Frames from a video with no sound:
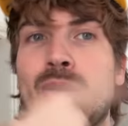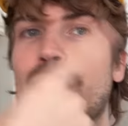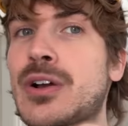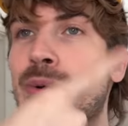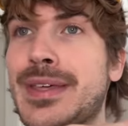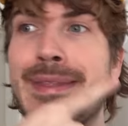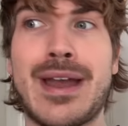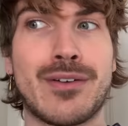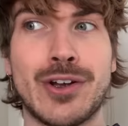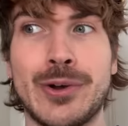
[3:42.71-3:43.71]
we're going in
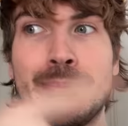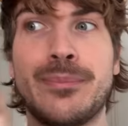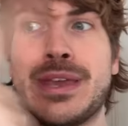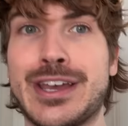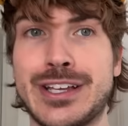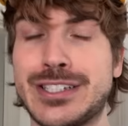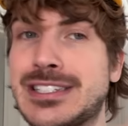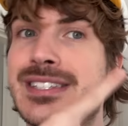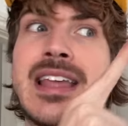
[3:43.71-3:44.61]
that room because